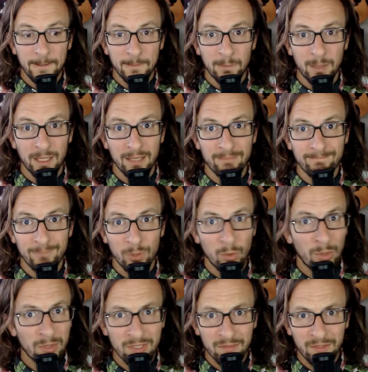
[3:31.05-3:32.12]
but who
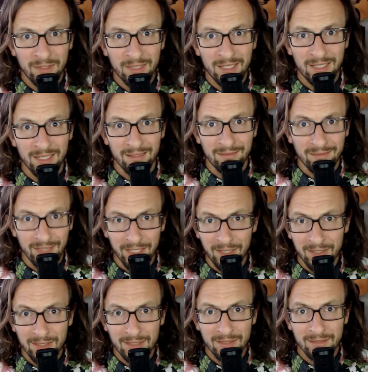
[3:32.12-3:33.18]
else's fault is it?
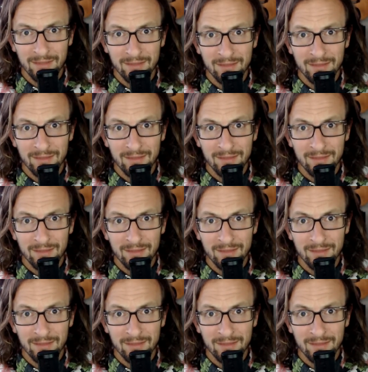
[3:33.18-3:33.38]
Theirs?